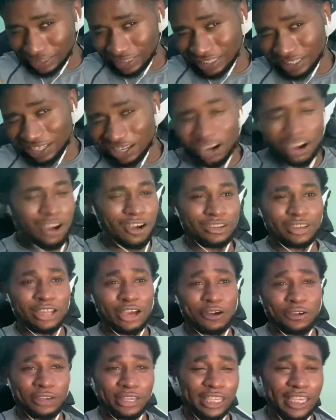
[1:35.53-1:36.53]
Oh,
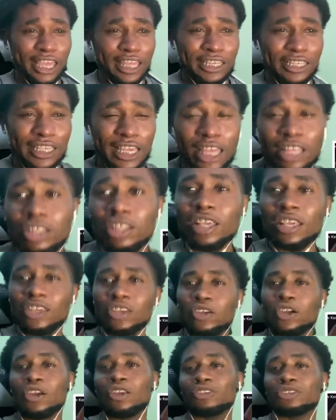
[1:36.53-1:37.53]
no, Ken. You
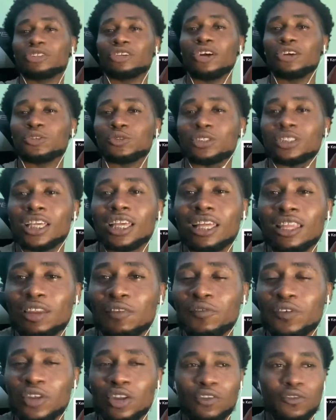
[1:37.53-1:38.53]
heard those girls were saying in the
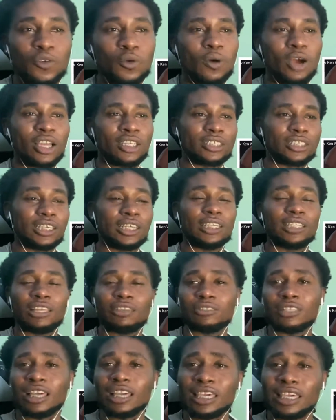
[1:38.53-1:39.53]
video if you watched it? They
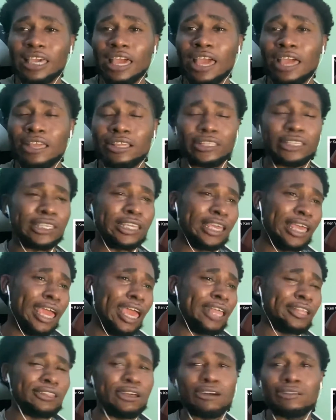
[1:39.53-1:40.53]
were like, Ken,
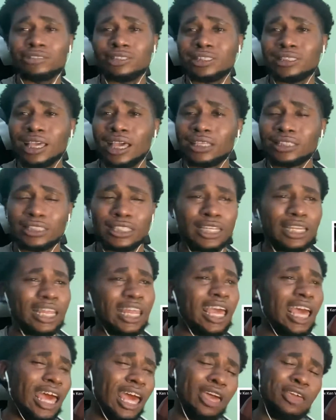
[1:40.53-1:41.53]
don't touch it
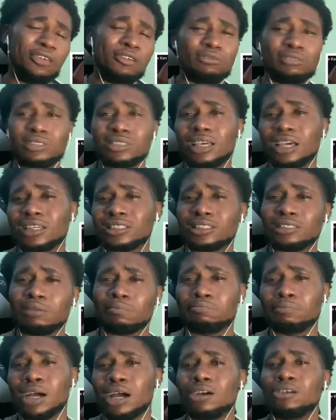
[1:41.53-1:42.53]
now. You touched the
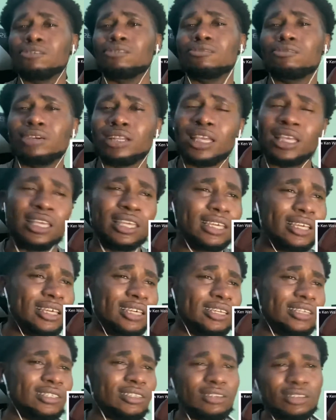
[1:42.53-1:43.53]
booty.
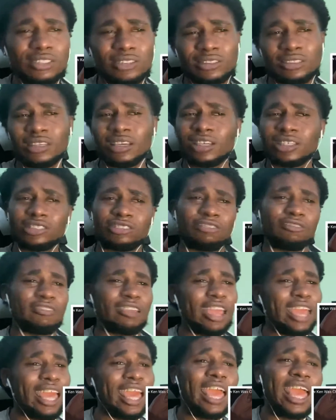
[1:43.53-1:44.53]
You touched her
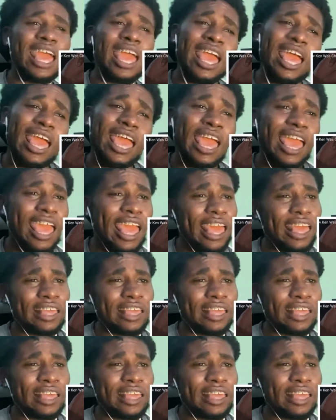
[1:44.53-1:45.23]
ass.